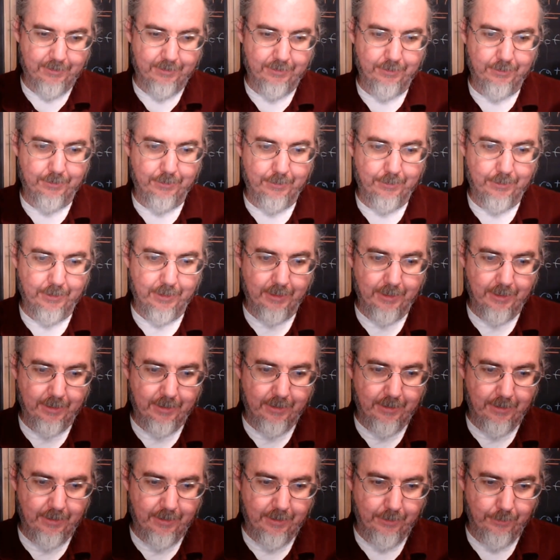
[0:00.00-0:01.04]

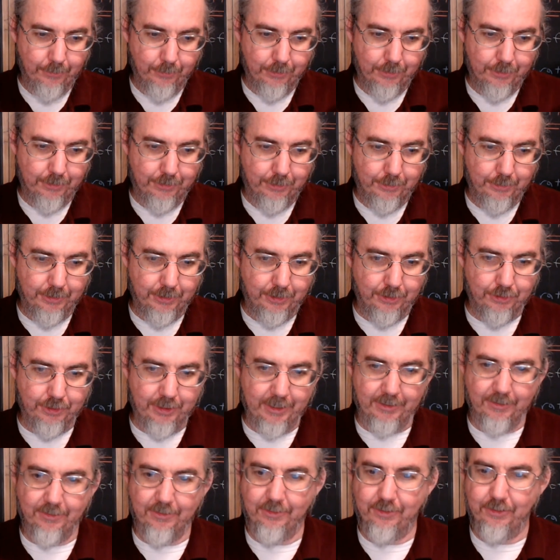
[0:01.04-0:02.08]
in order to
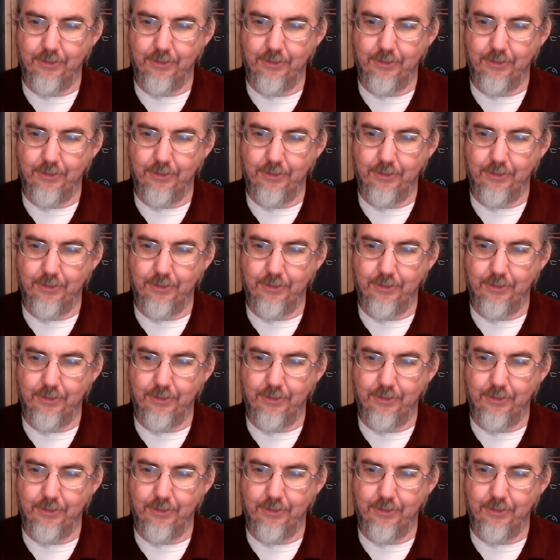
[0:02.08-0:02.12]
address this